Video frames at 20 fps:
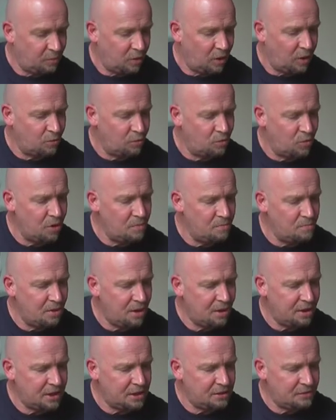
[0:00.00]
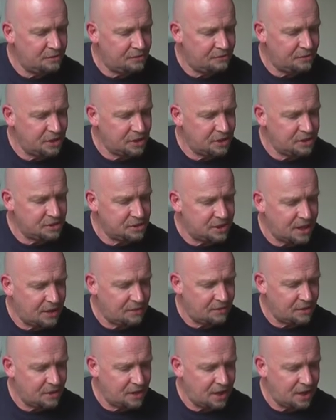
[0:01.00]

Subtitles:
I run my fingers down the